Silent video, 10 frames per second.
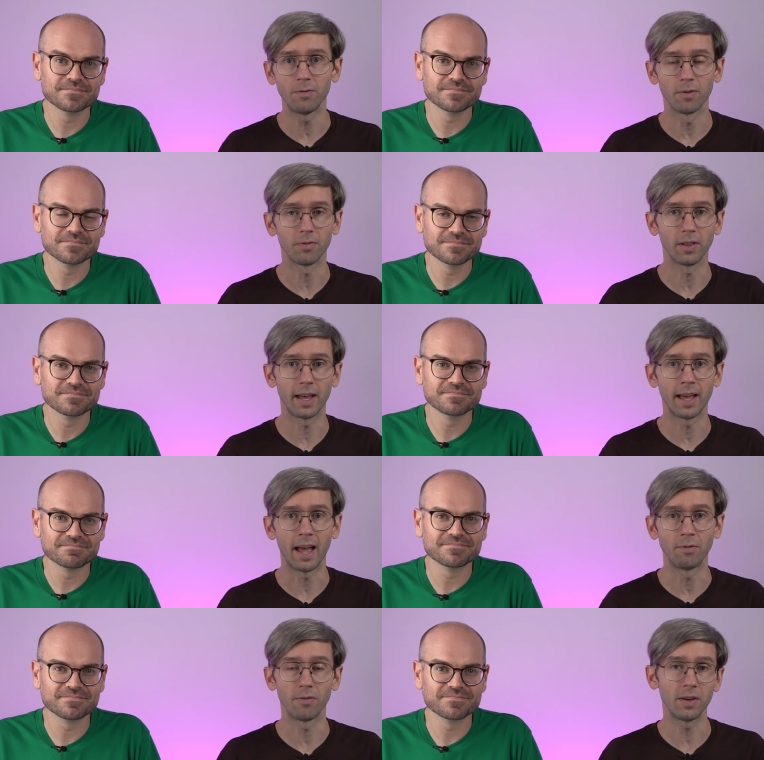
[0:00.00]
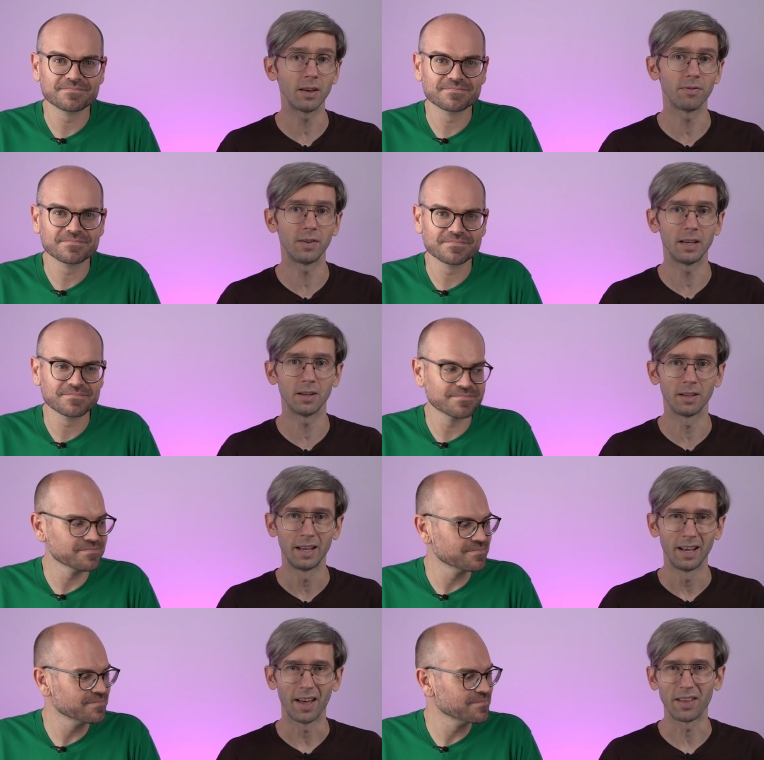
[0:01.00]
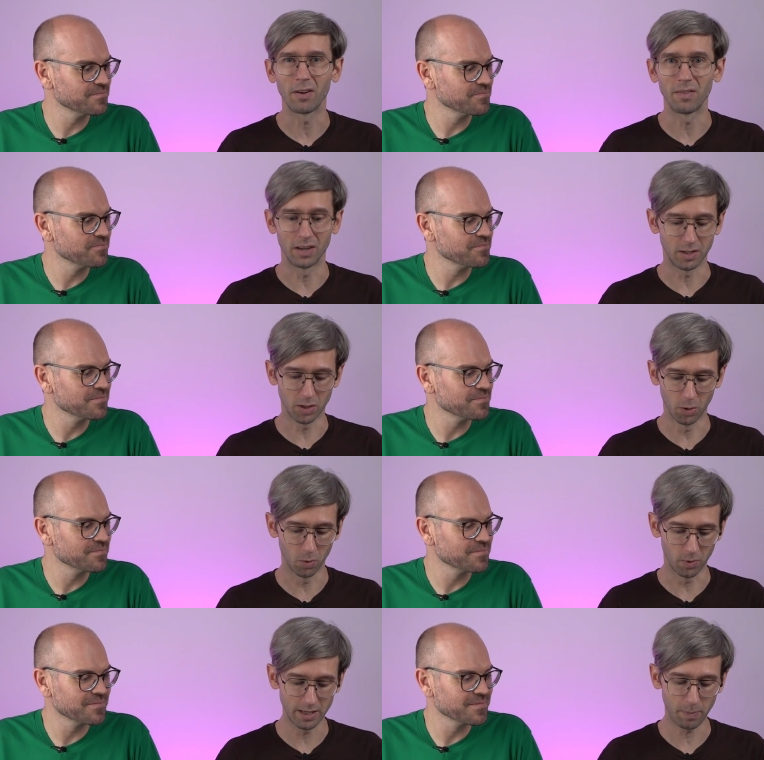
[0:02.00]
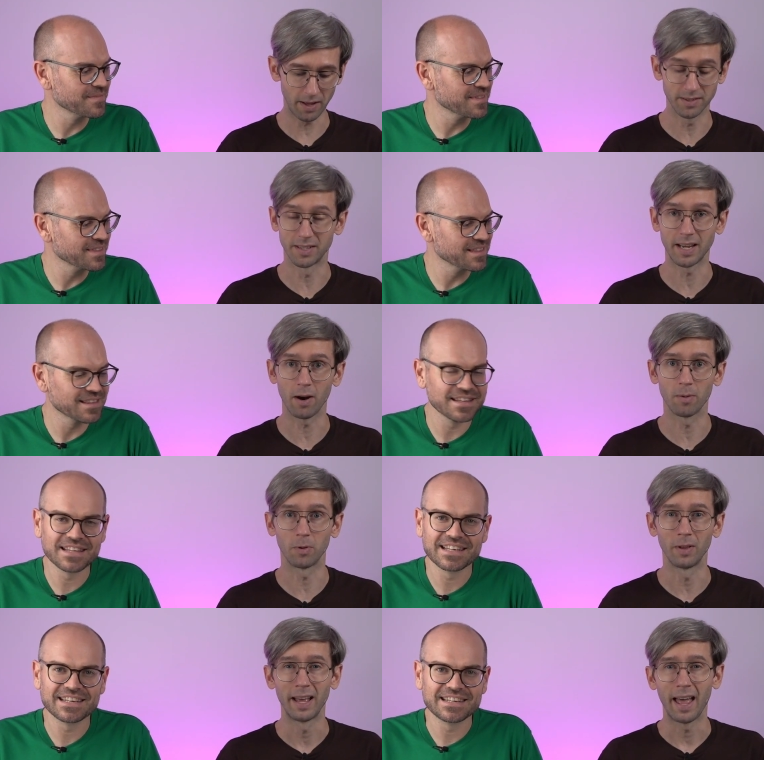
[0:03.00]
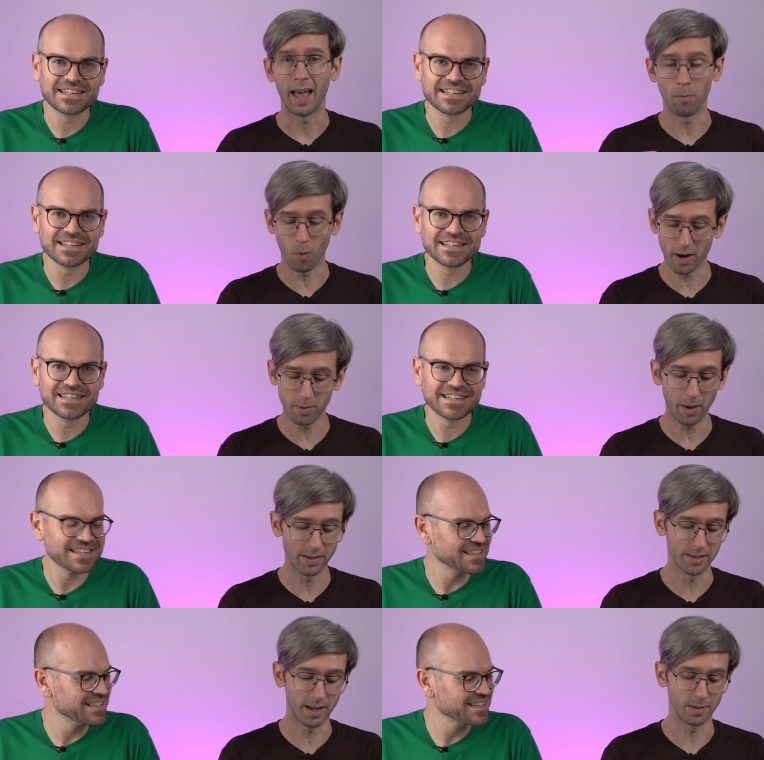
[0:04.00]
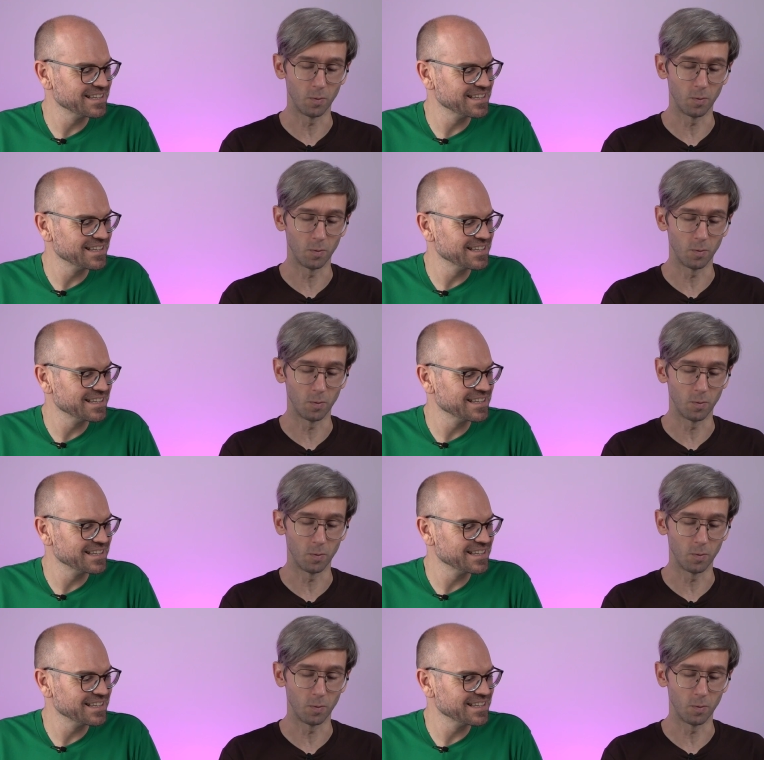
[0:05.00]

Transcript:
Speaker 1: for flair, And for finger feel, I think I'll give it a 2. These buttons are terrible. And one of the buttons doesn't